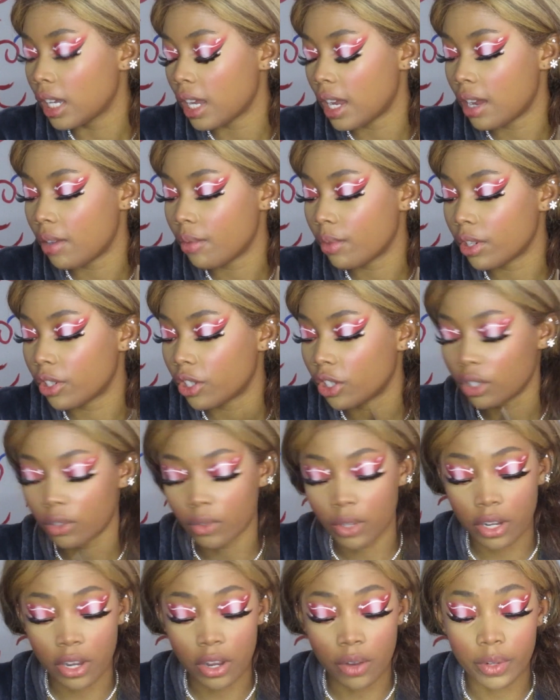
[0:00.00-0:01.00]
And we're just
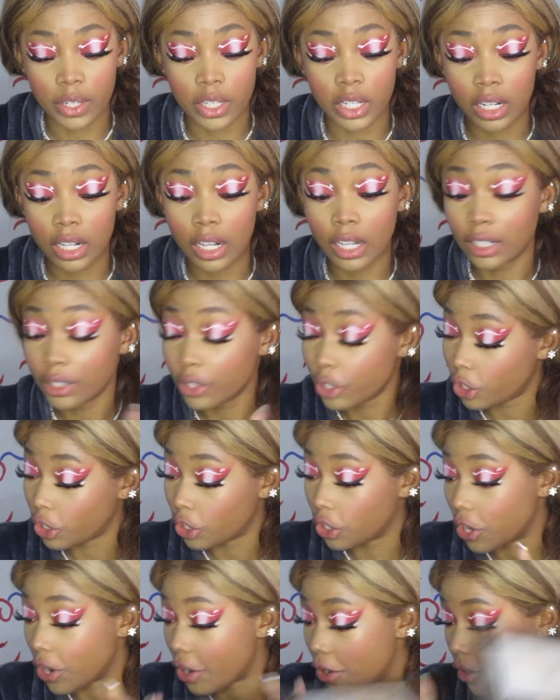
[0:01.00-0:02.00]
going to go into the color
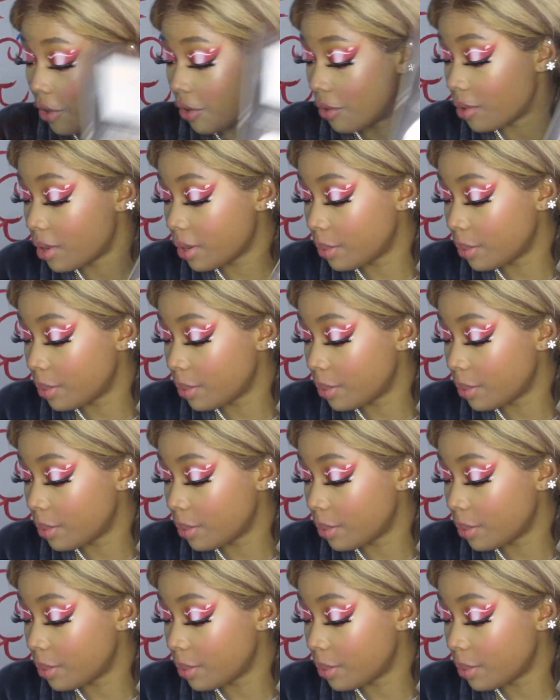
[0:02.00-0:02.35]
Snow